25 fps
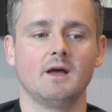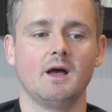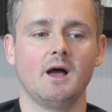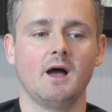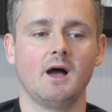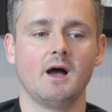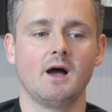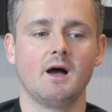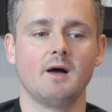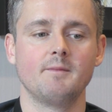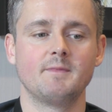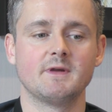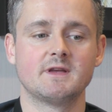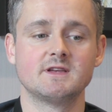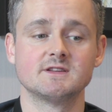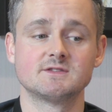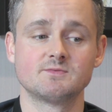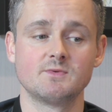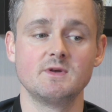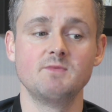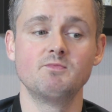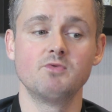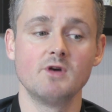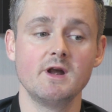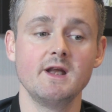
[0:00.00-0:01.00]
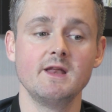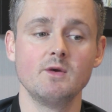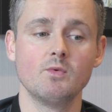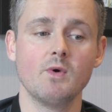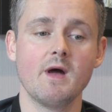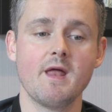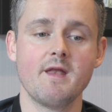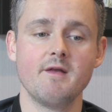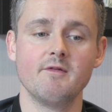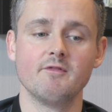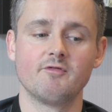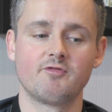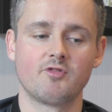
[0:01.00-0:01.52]
uh, because we really
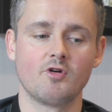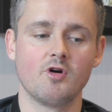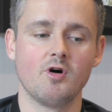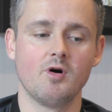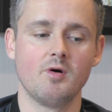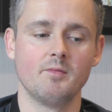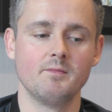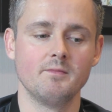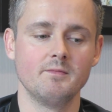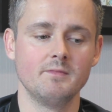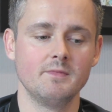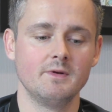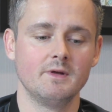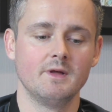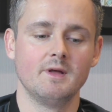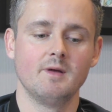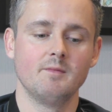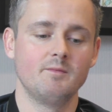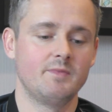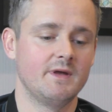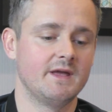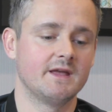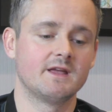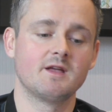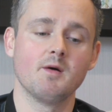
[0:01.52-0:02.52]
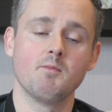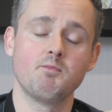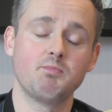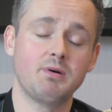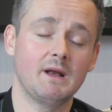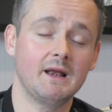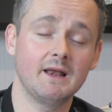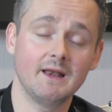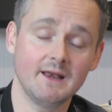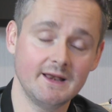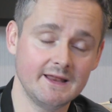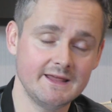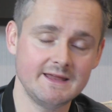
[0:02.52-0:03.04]
went from being
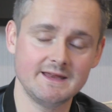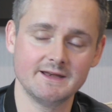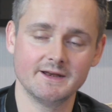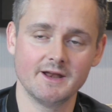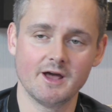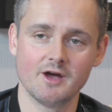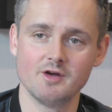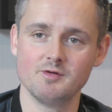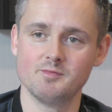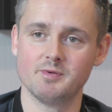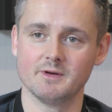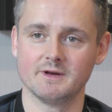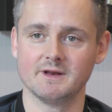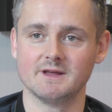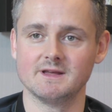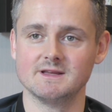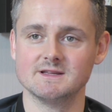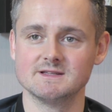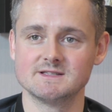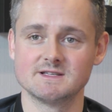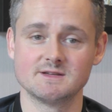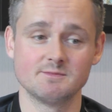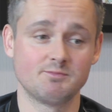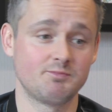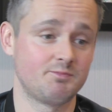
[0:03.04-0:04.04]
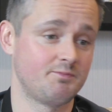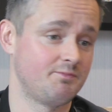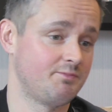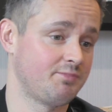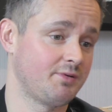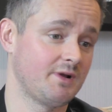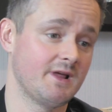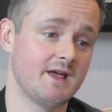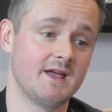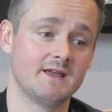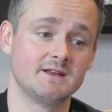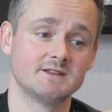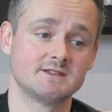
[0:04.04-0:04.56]
complete nobodies to
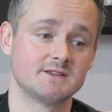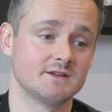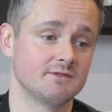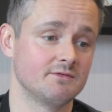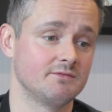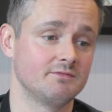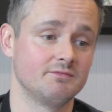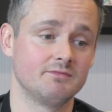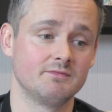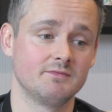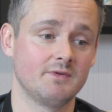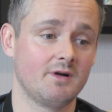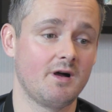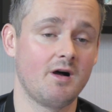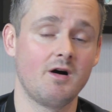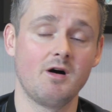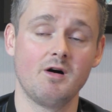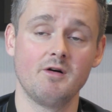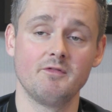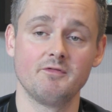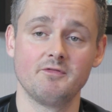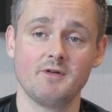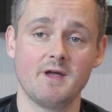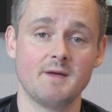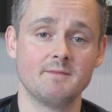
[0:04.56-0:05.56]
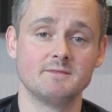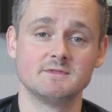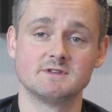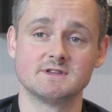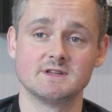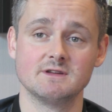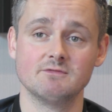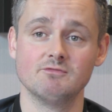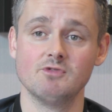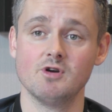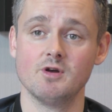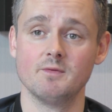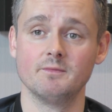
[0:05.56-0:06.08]
playing to half
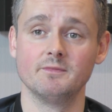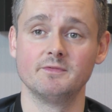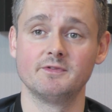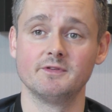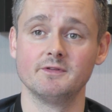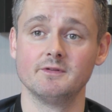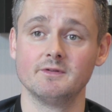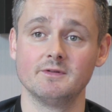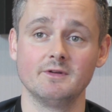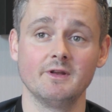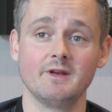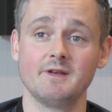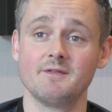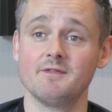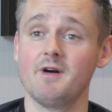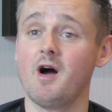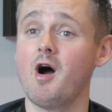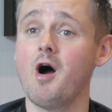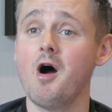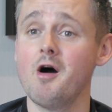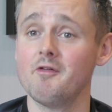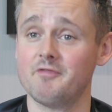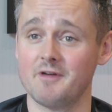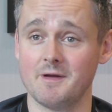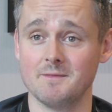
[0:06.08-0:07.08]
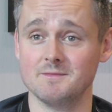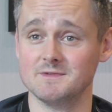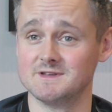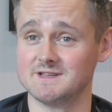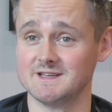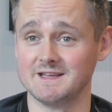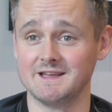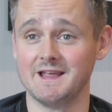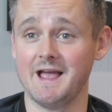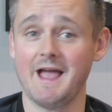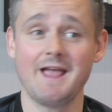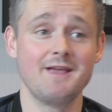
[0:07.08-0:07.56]
empty rooms, not even half empty,